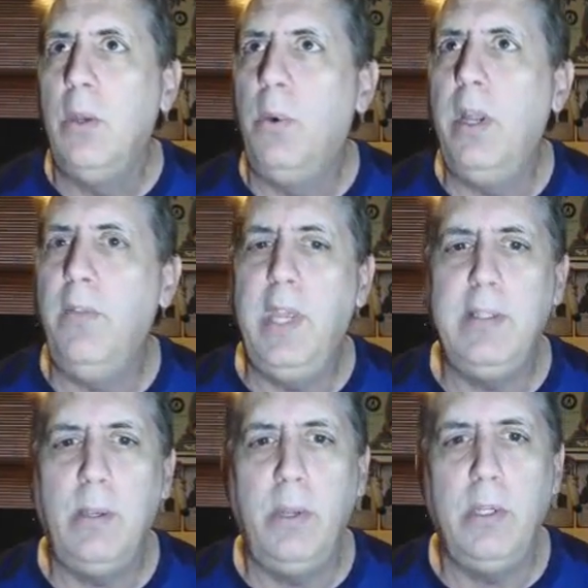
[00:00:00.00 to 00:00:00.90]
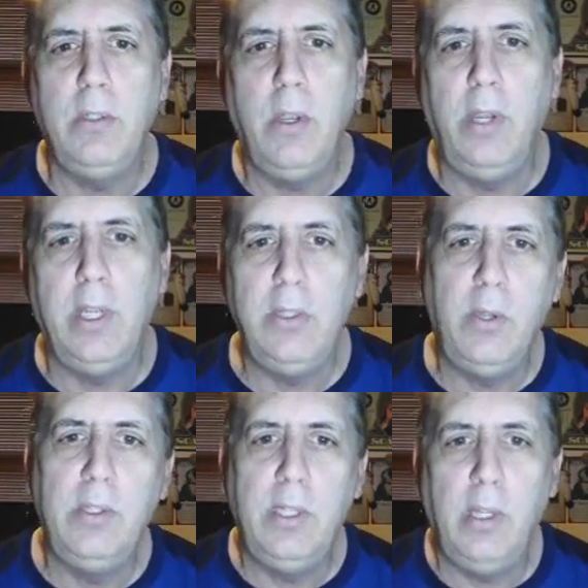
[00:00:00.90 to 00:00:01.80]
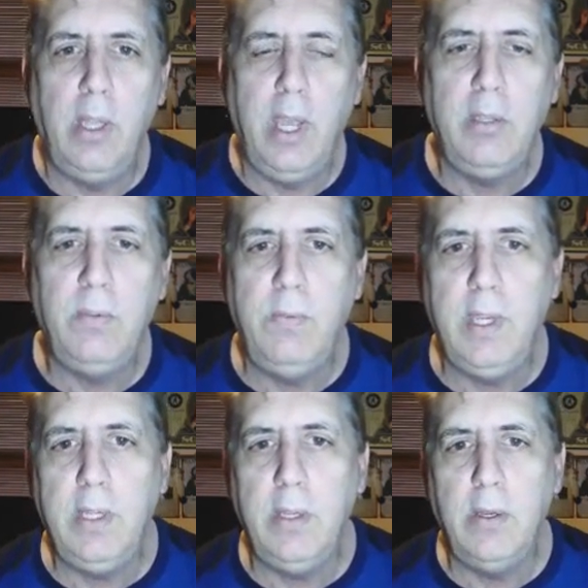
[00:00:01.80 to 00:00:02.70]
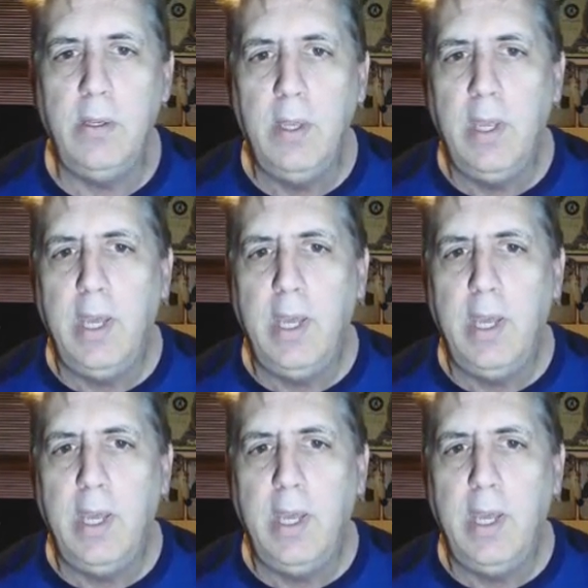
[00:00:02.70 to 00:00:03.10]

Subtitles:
One of the things I want to show you, I showed you in the last video